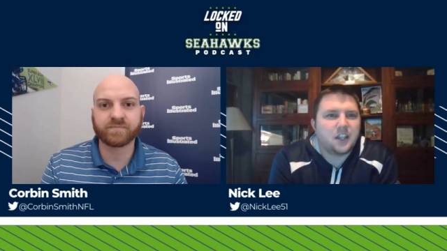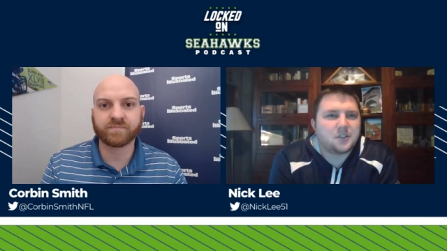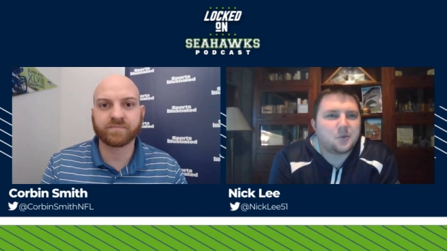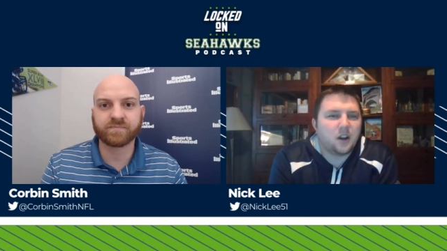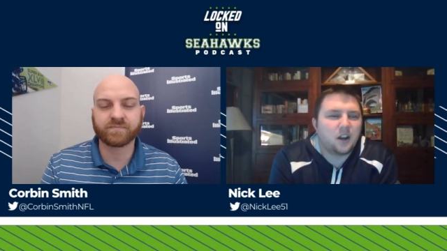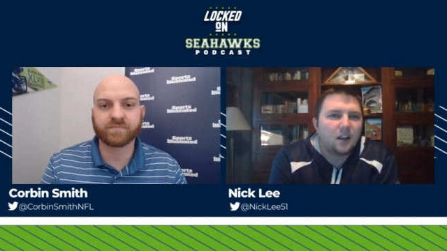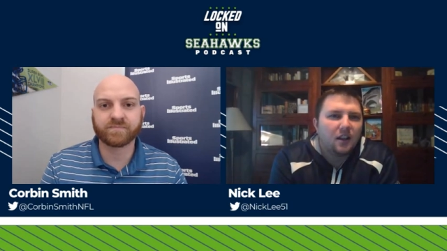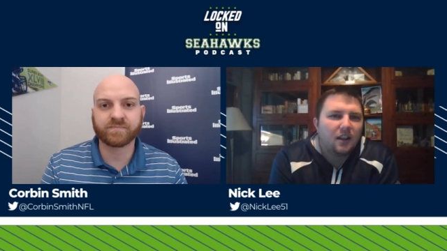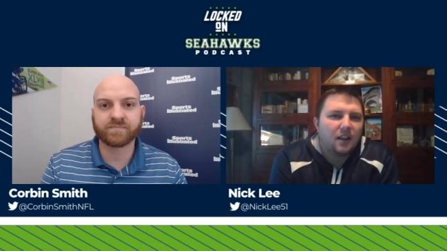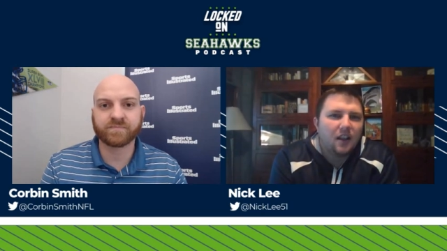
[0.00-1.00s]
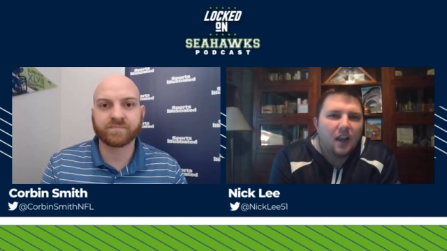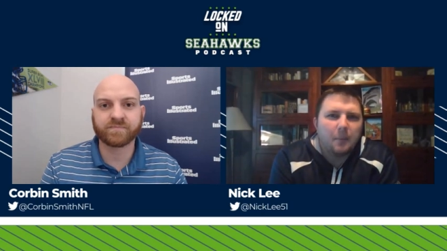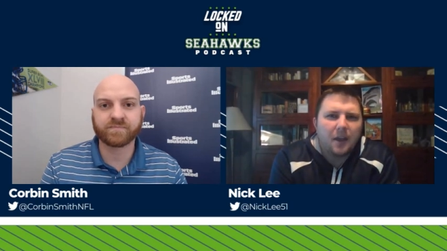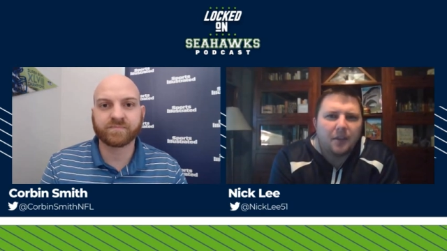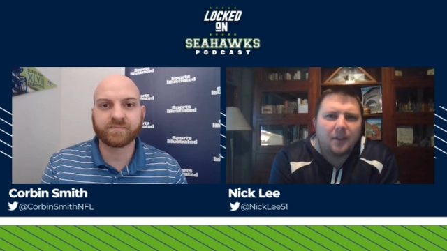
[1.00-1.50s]
Speaker 1: things where
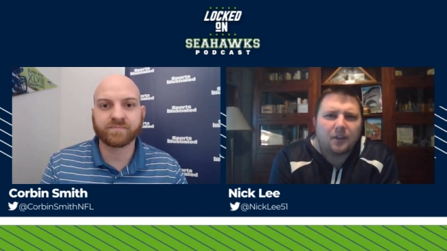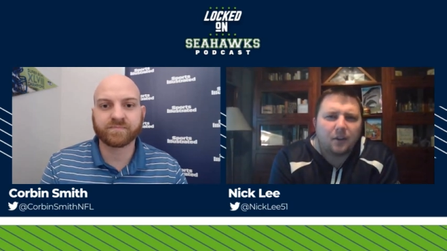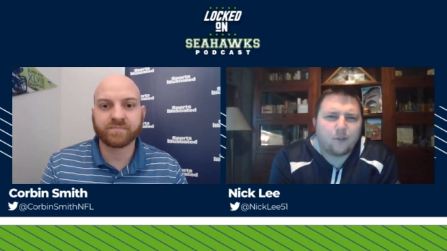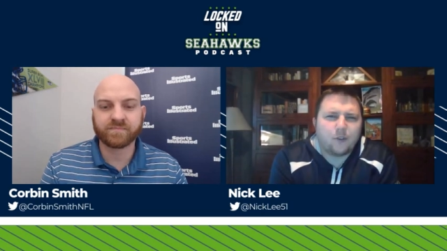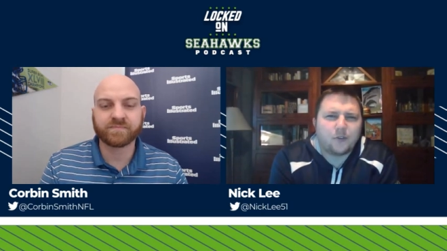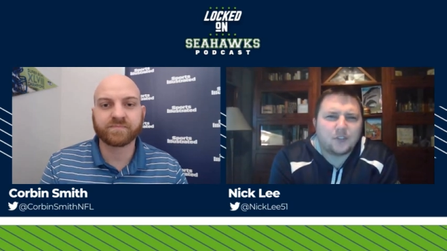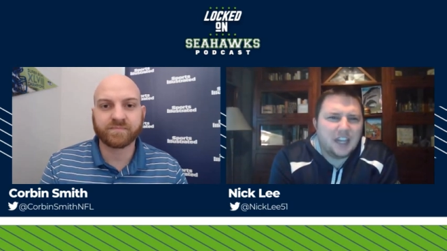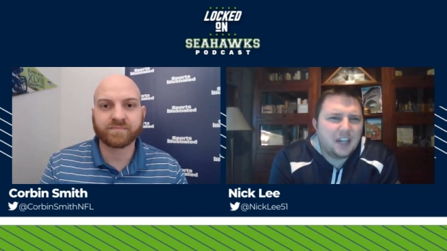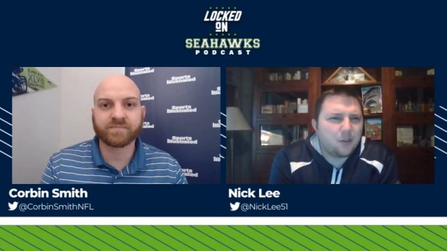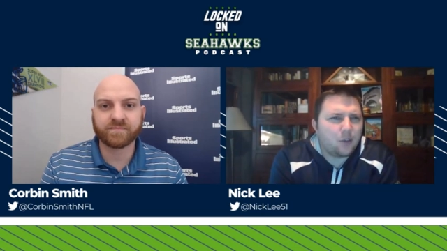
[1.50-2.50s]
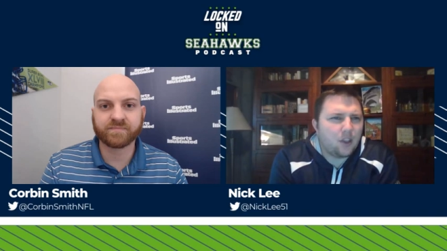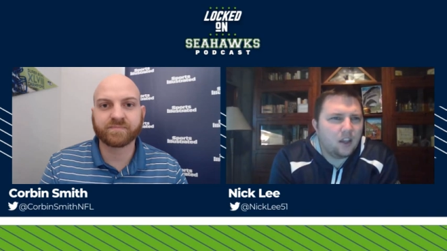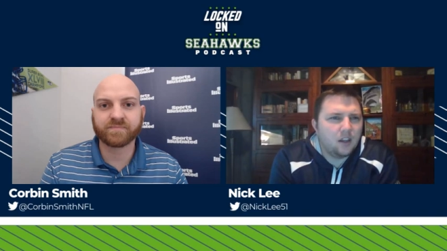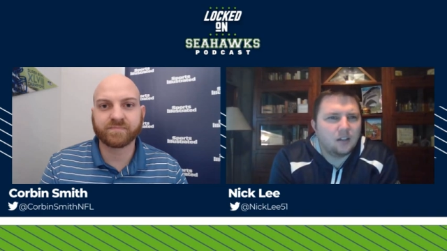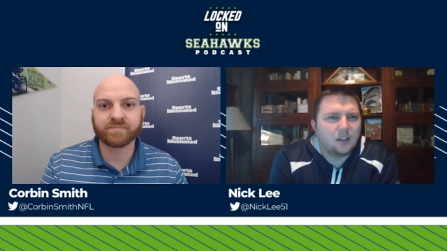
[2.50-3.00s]
um, I think they're 15th
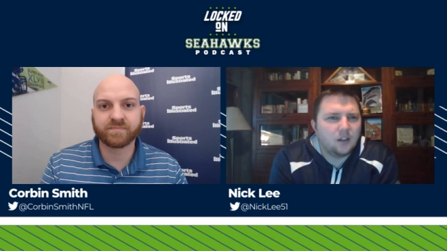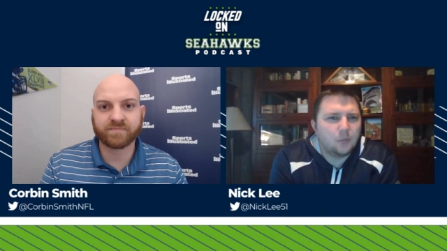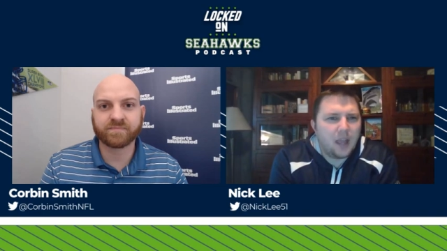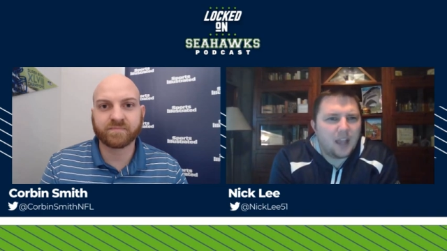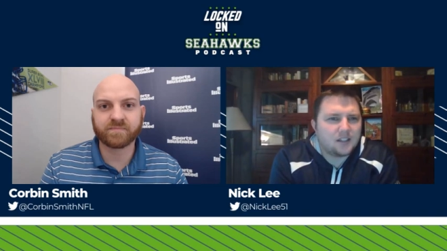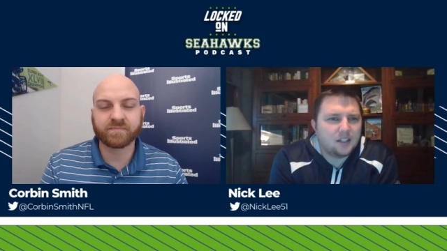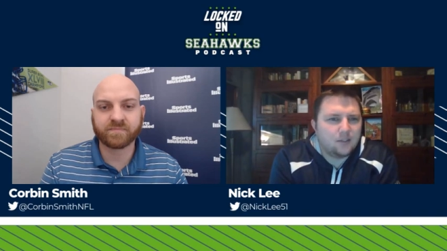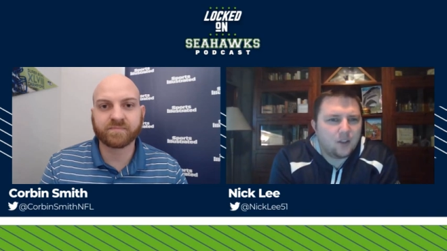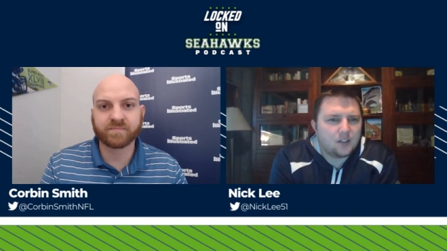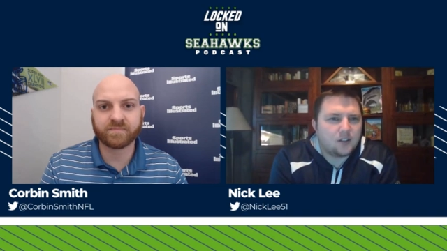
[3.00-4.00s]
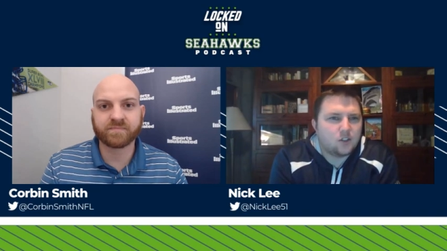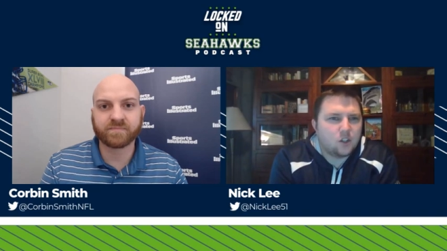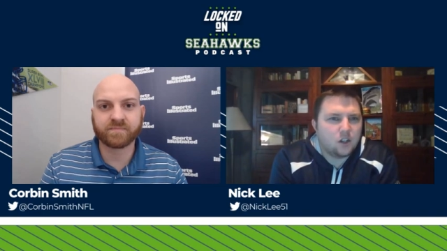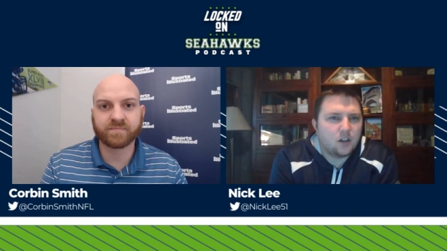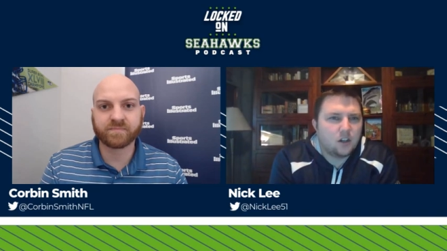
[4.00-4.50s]
in in pass defense
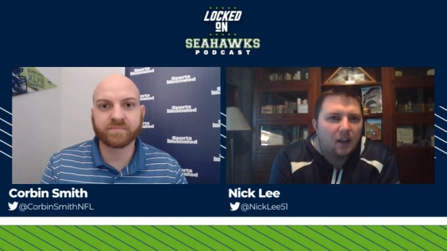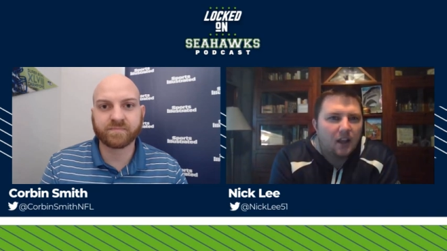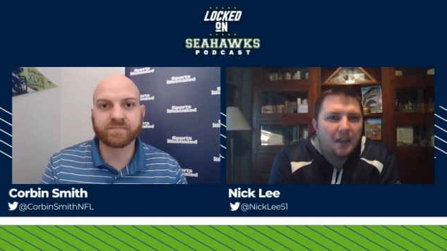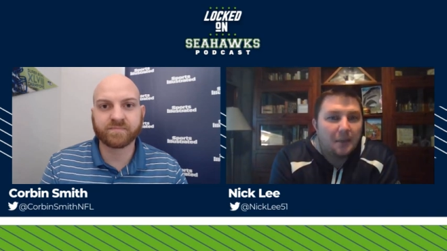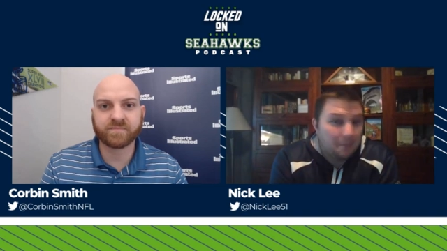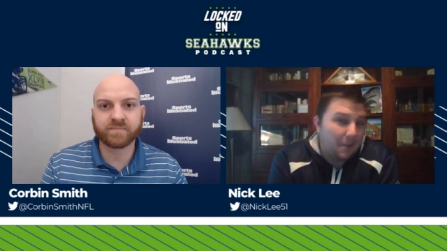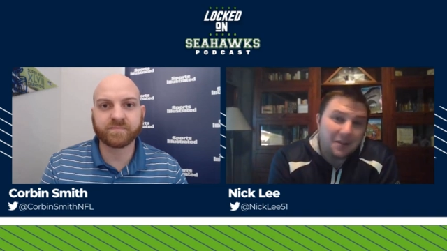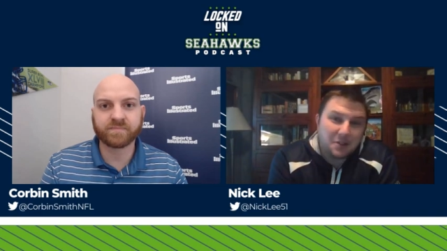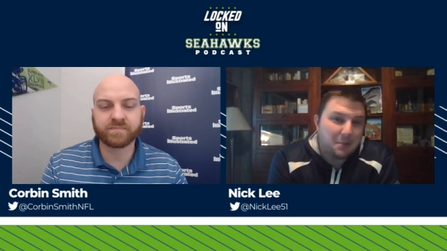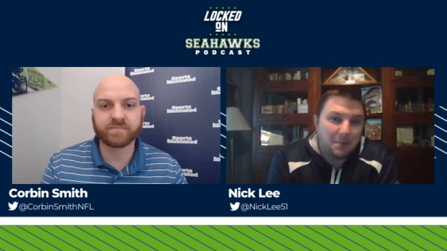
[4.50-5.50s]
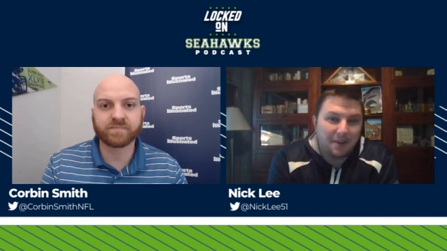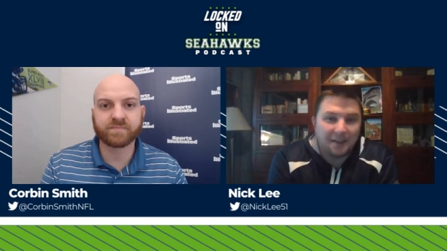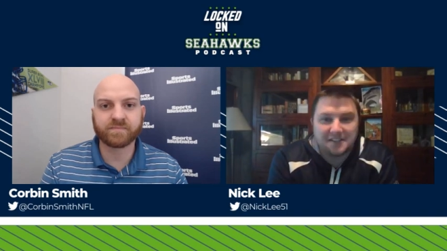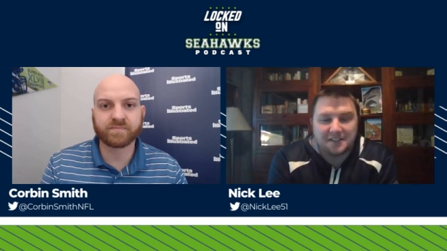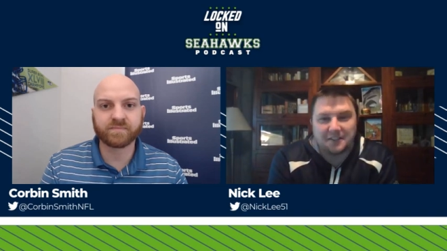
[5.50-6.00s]
this year, and that might just be
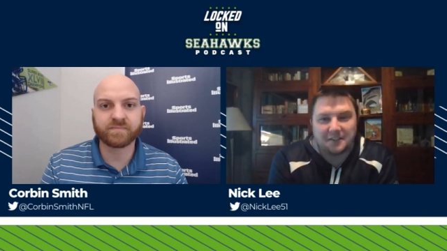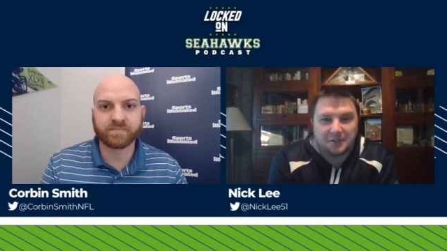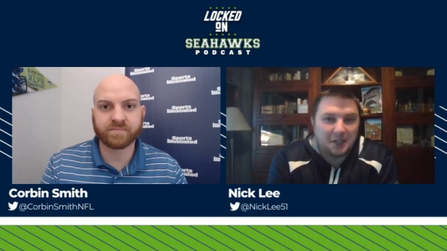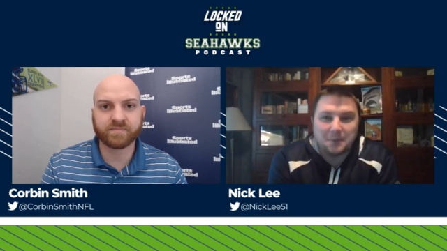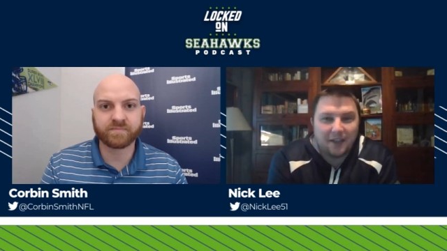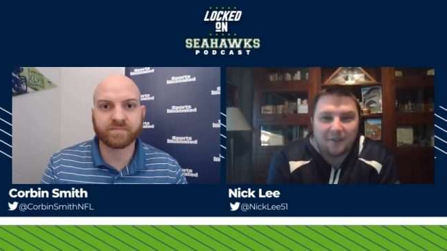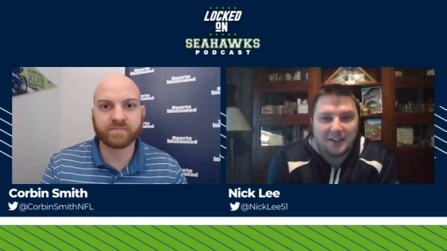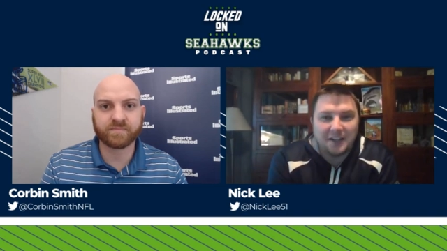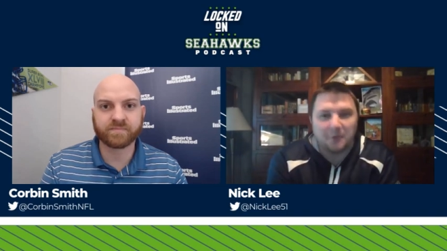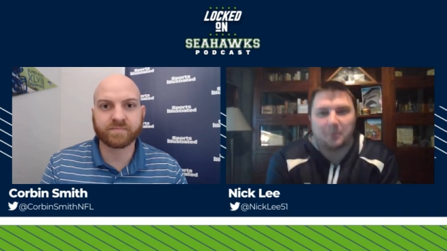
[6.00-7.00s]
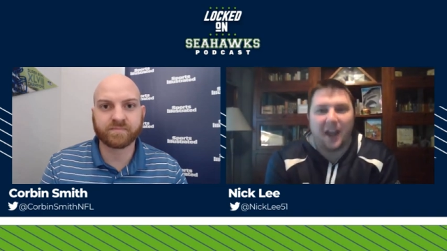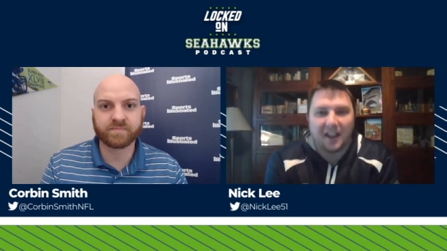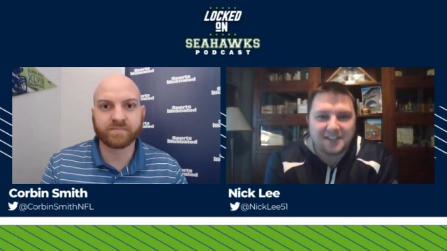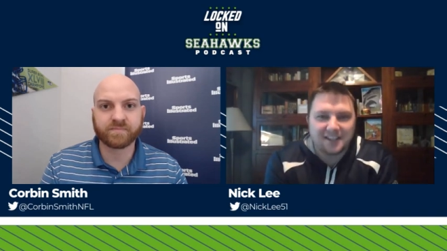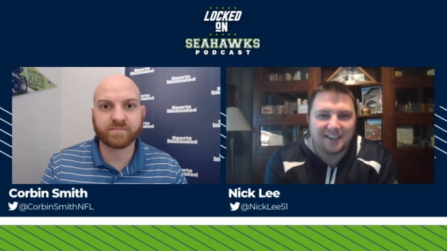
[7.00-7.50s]
because the teams haven't needed a
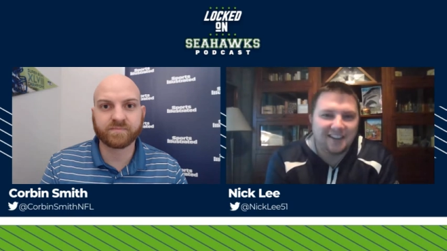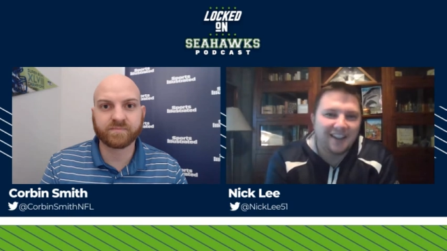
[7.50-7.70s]
pass,